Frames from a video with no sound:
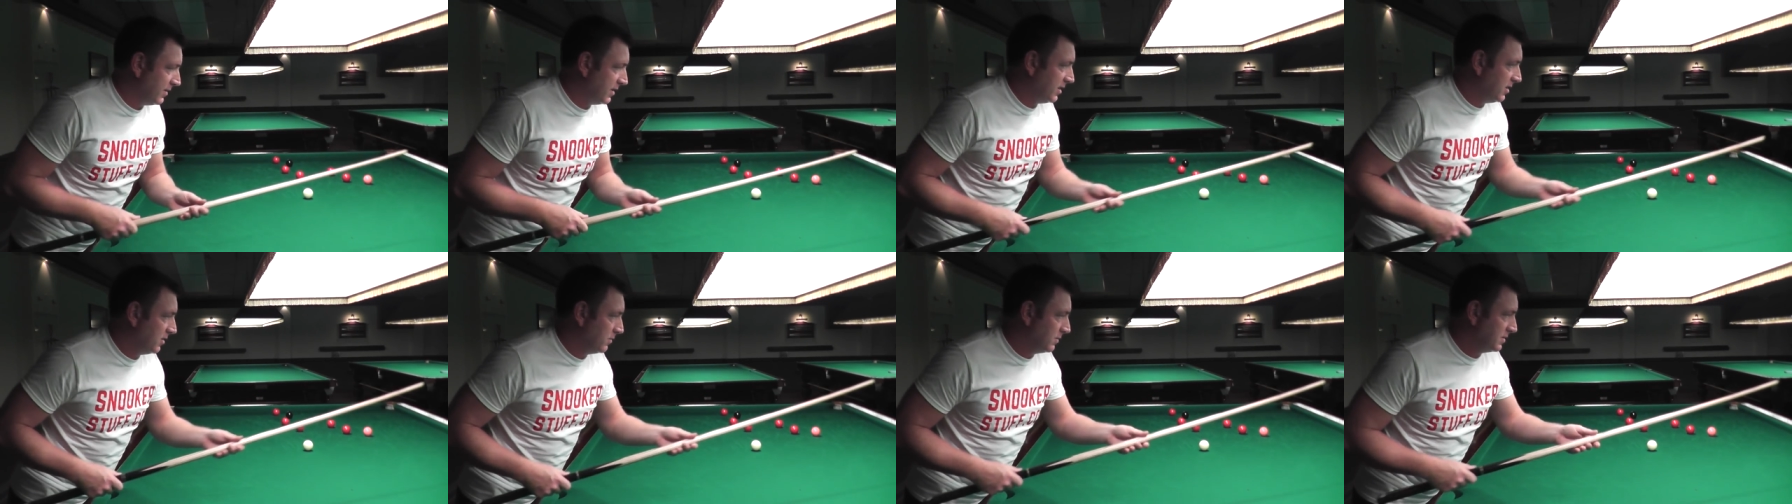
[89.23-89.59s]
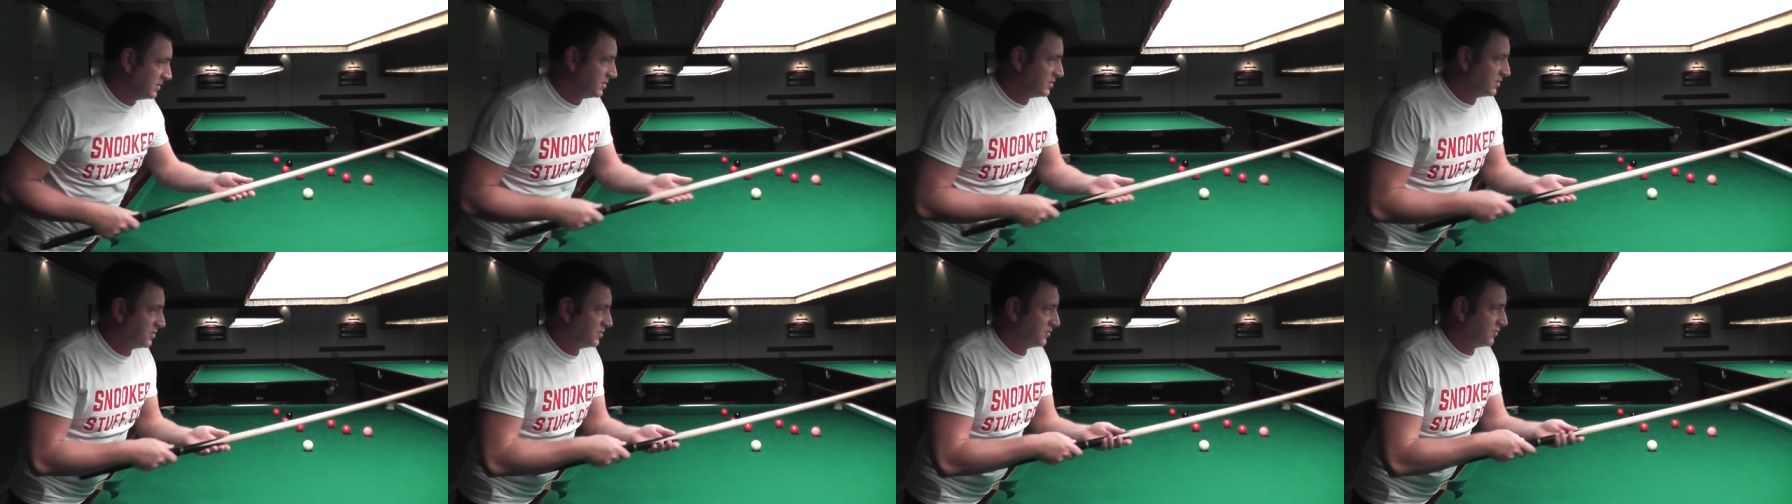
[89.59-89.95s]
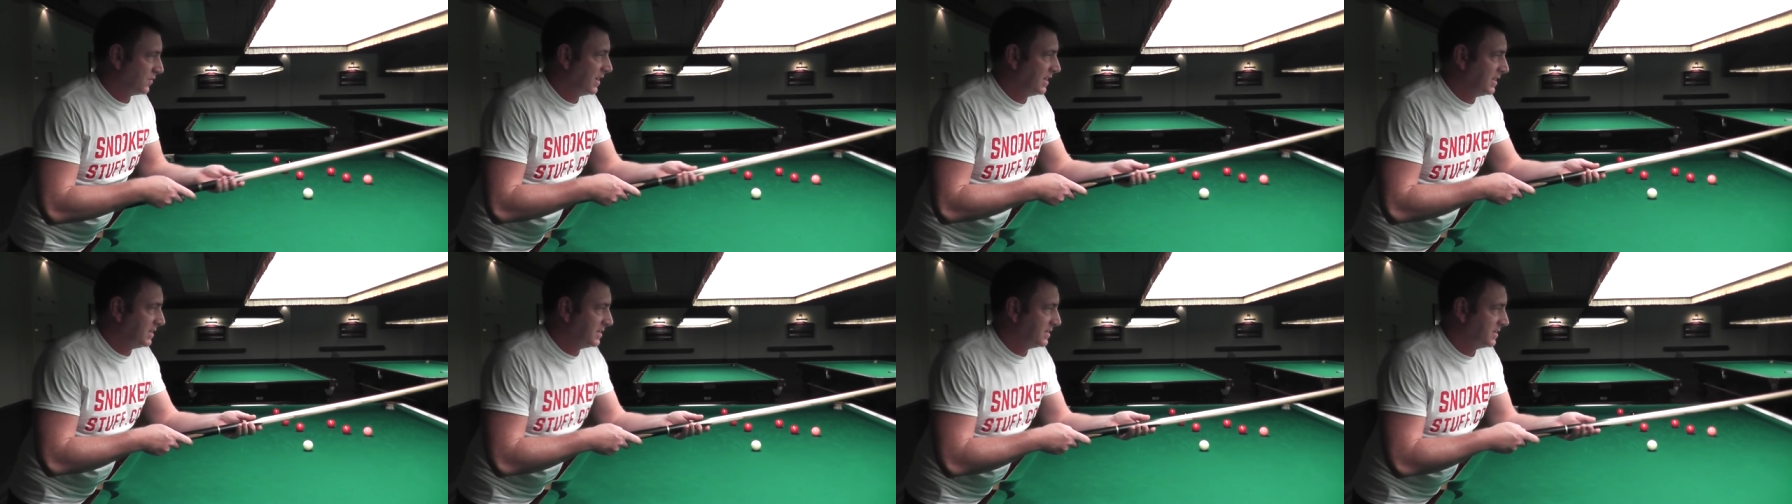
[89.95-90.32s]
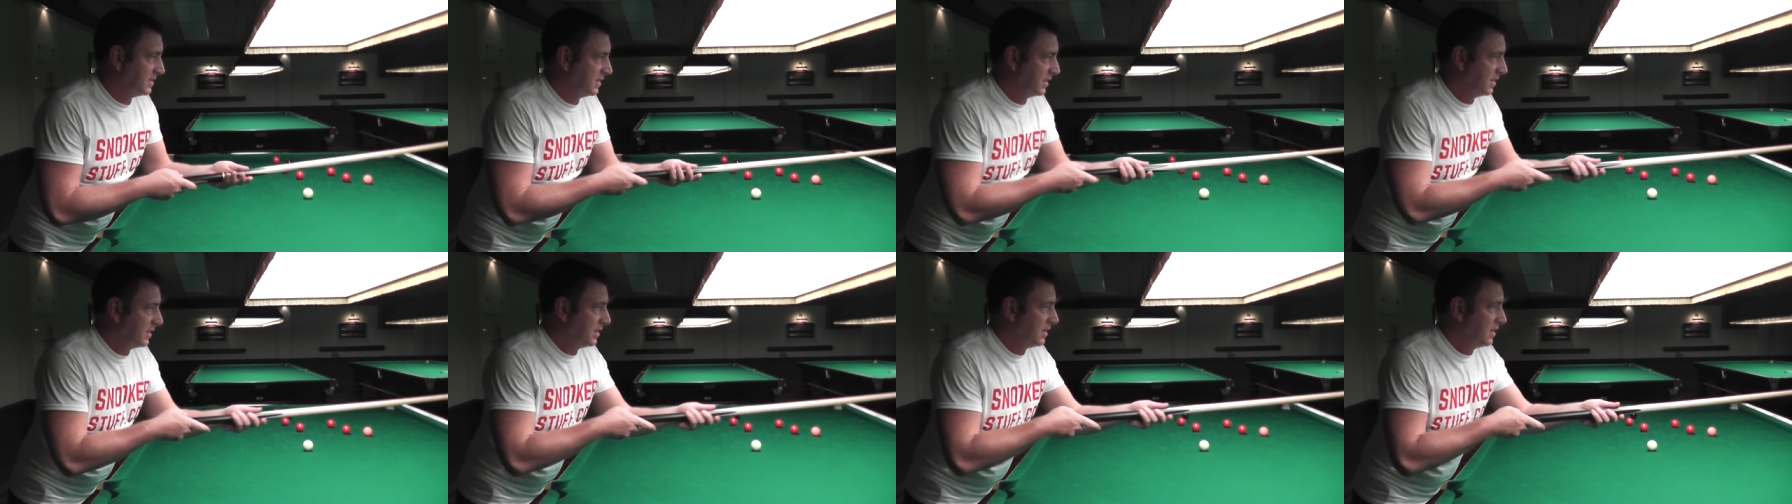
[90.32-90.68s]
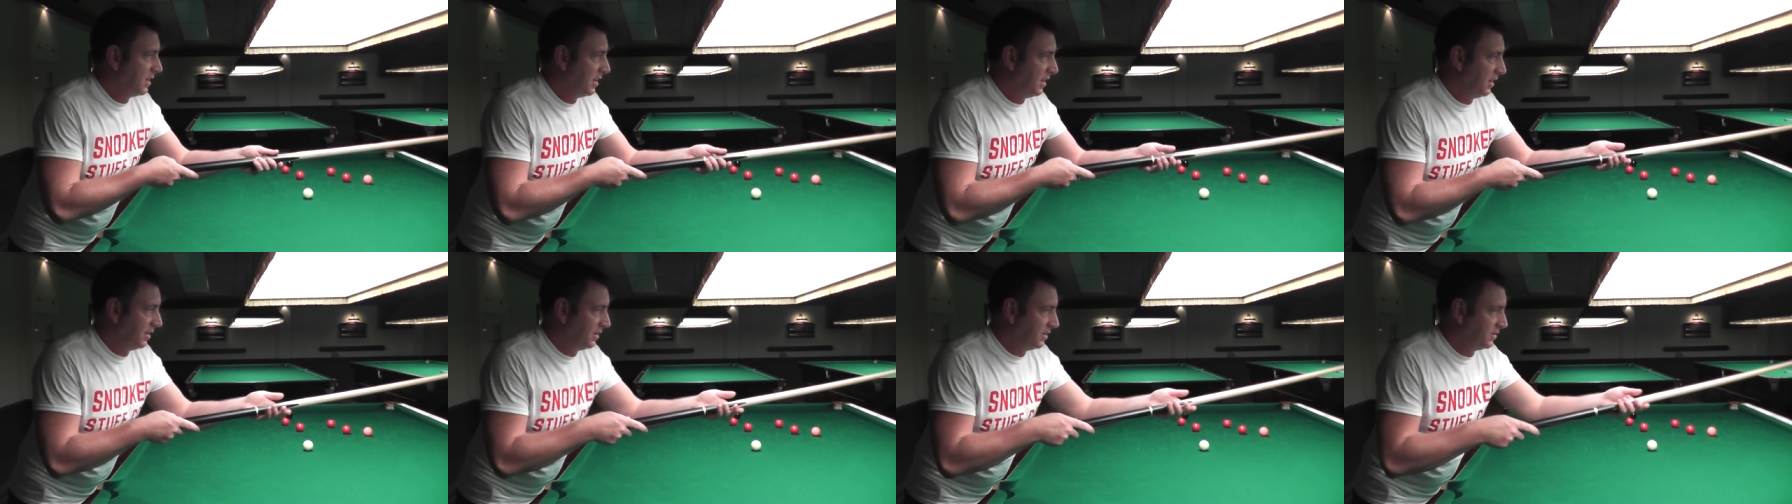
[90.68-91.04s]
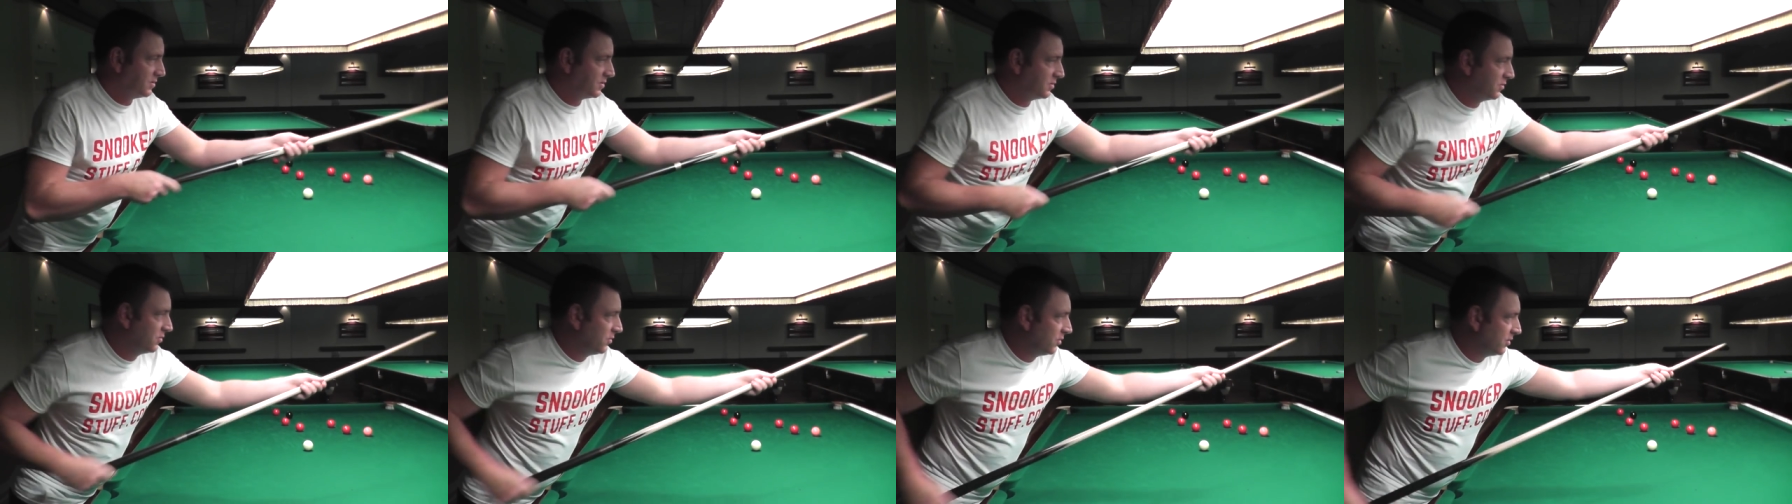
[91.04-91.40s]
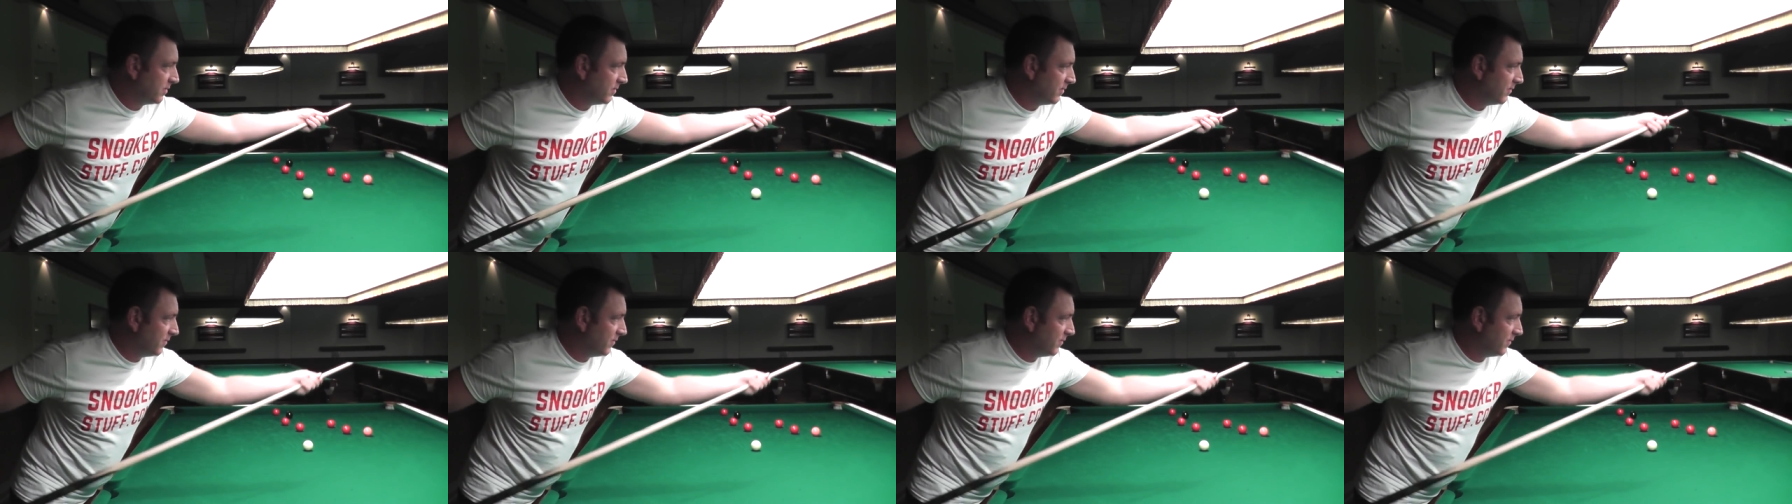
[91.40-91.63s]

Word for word: cues as straight and as good and